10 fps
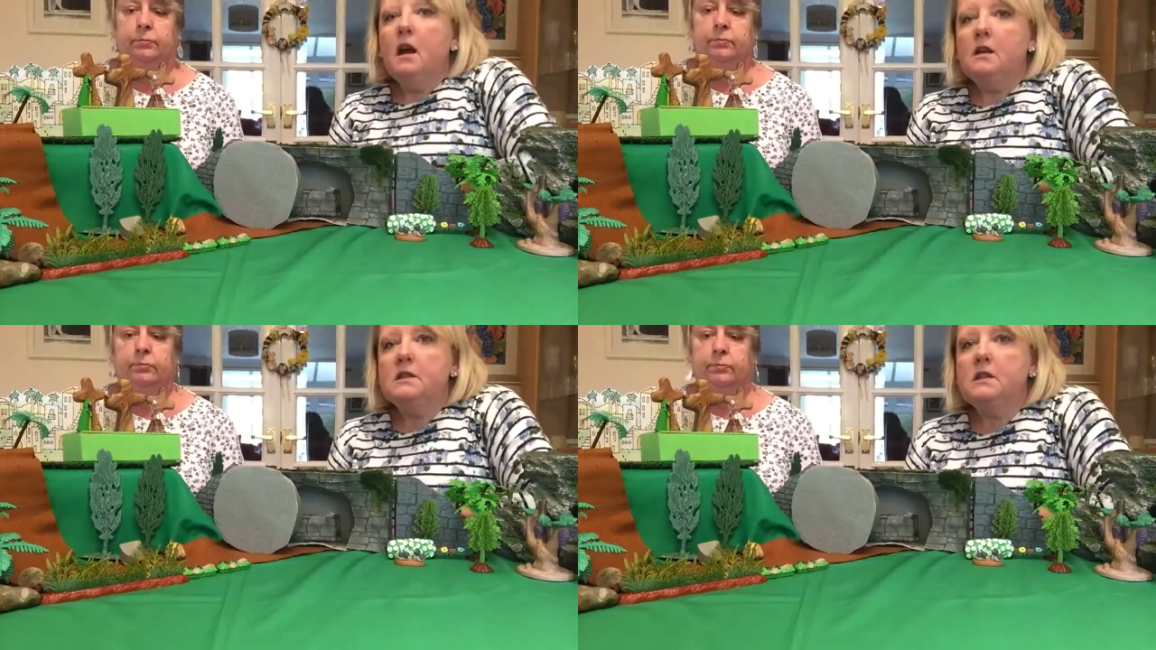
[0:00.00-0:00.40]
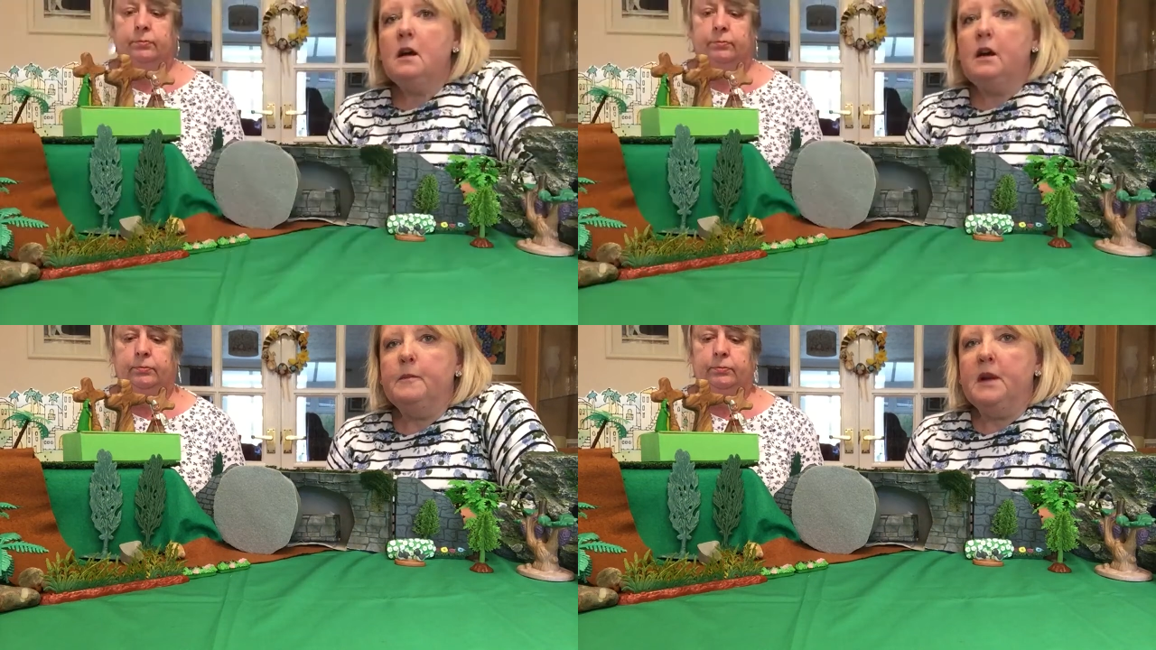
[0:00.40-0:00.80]
Speaker 1: Last
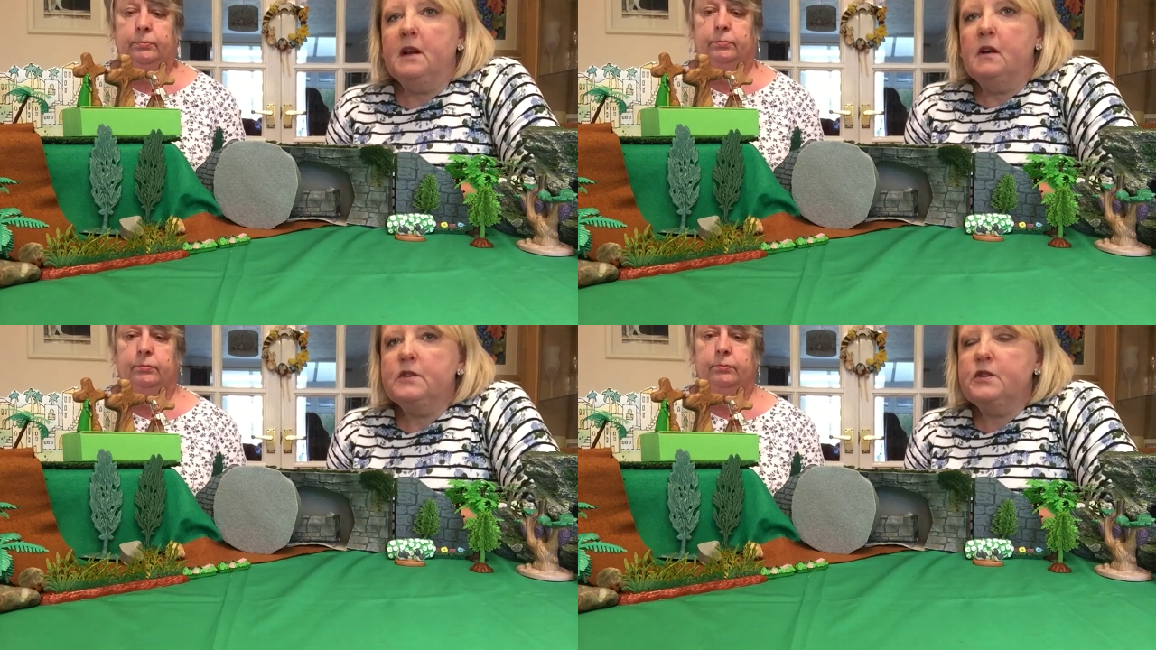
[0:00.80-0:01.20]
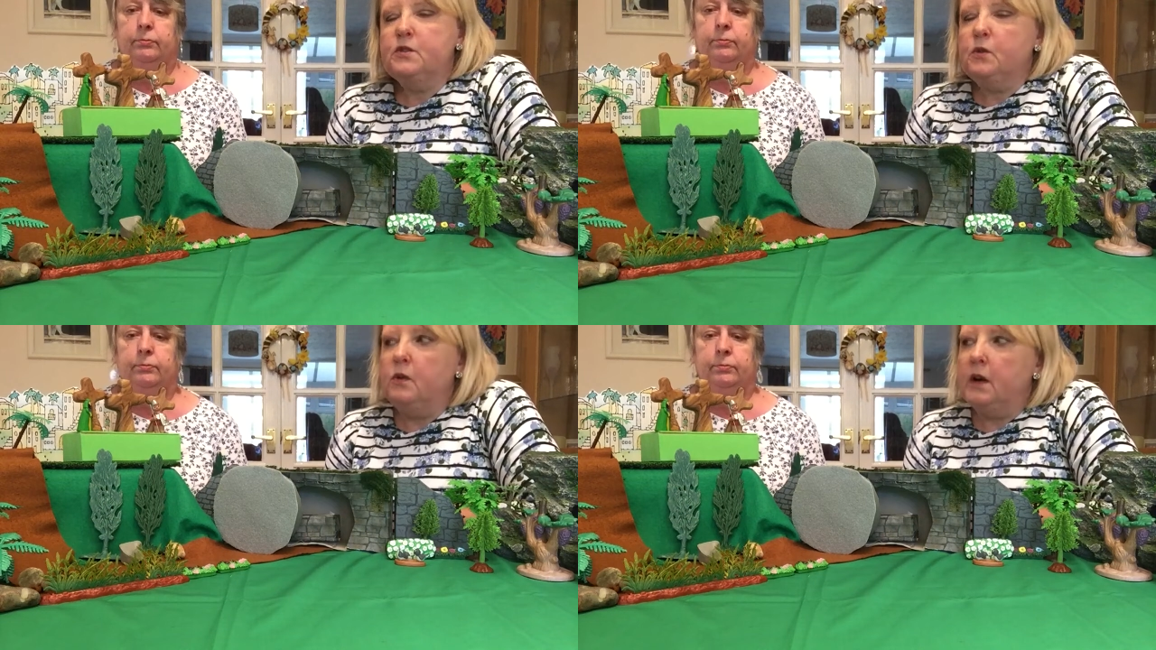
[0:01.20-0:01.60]
time in our
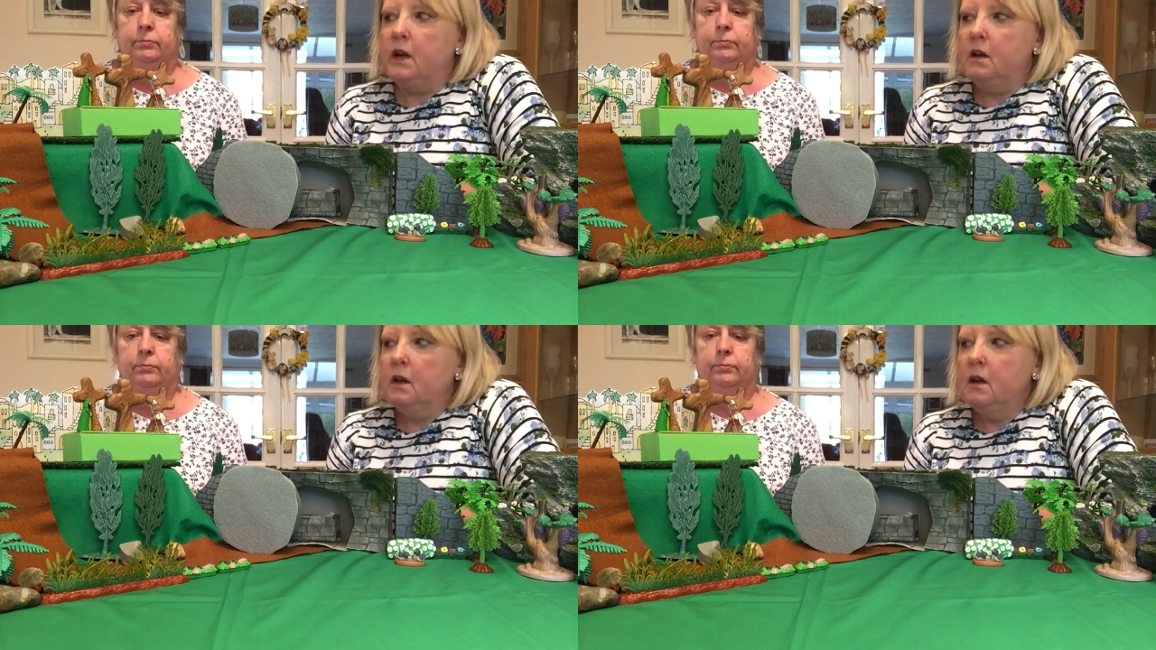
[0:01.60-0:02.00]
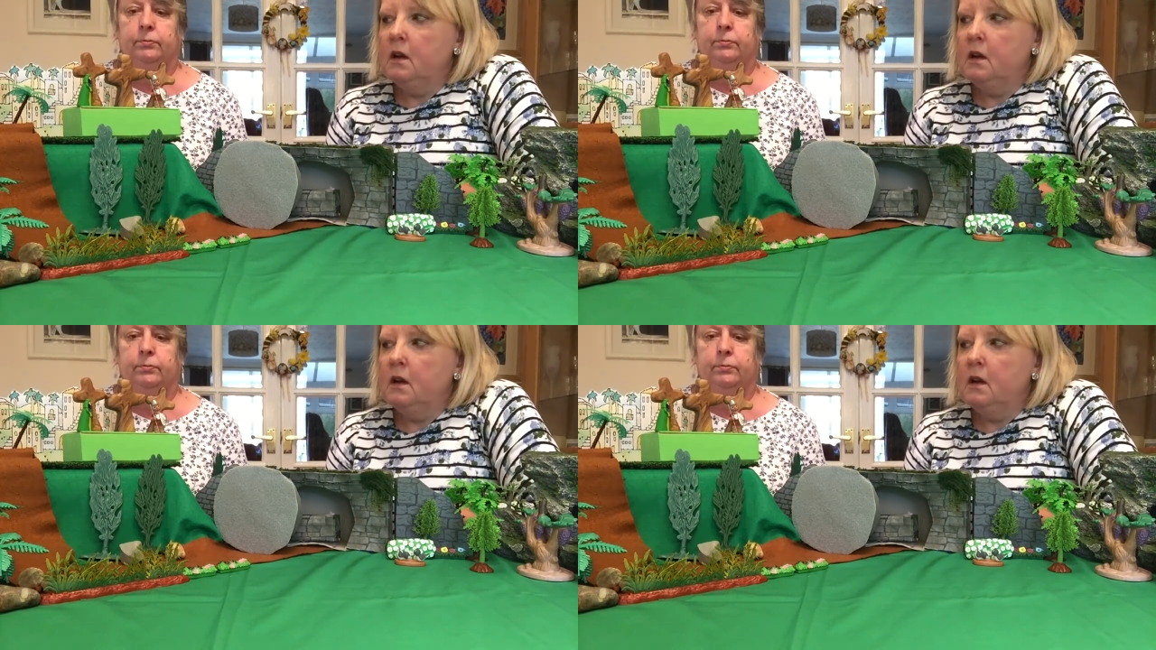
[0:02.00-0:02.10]
story,